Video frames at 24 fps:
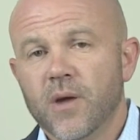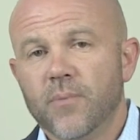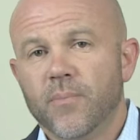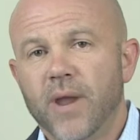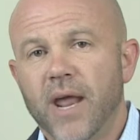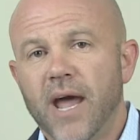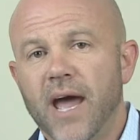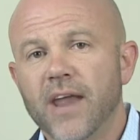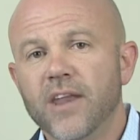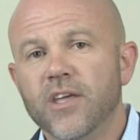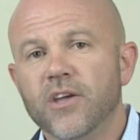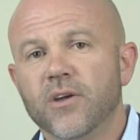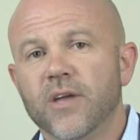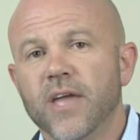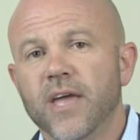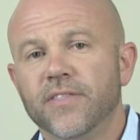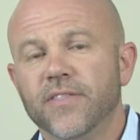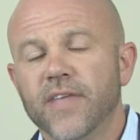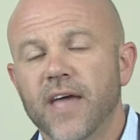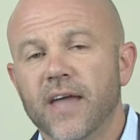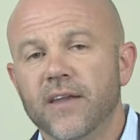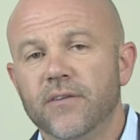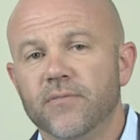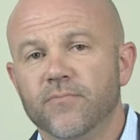But how do you
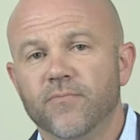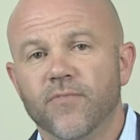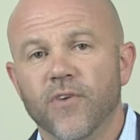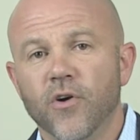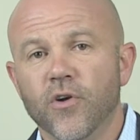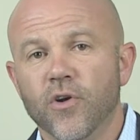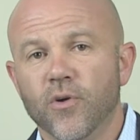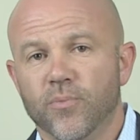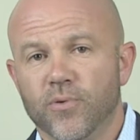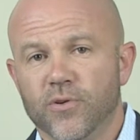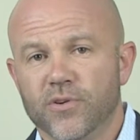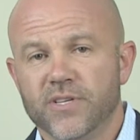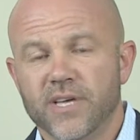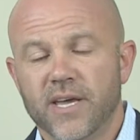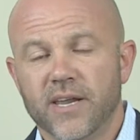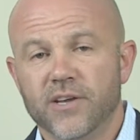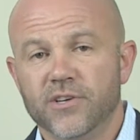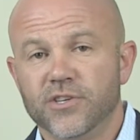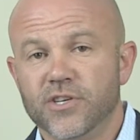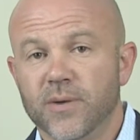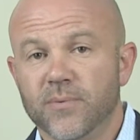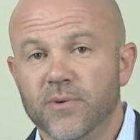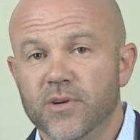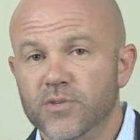get that photo
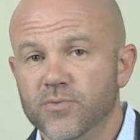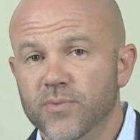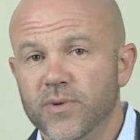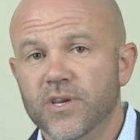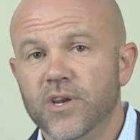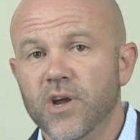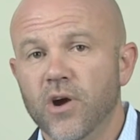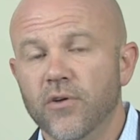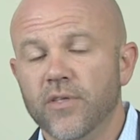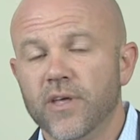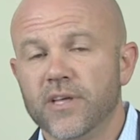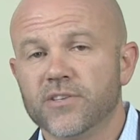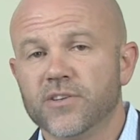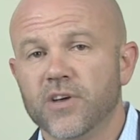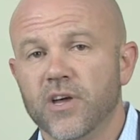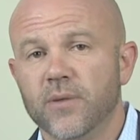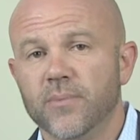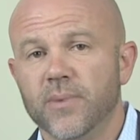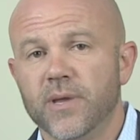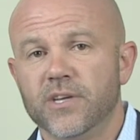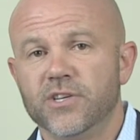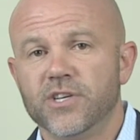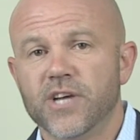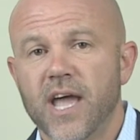percentage up? Because we know that's going
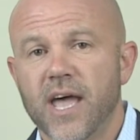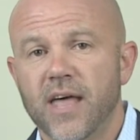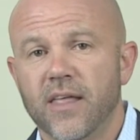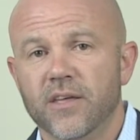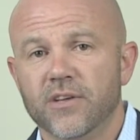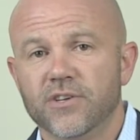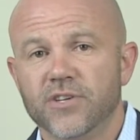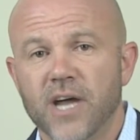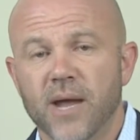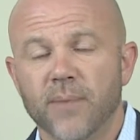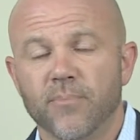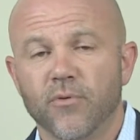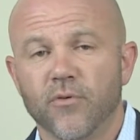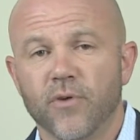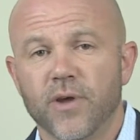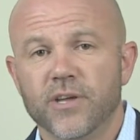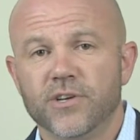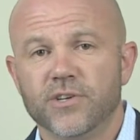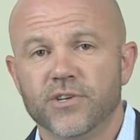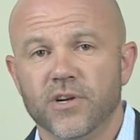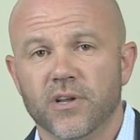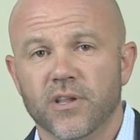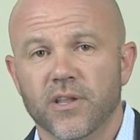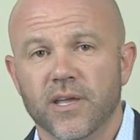to be a challenge
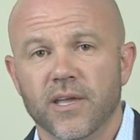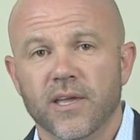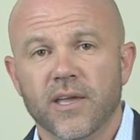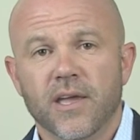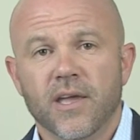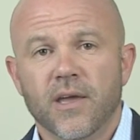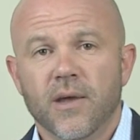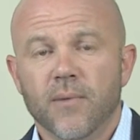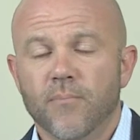operationally.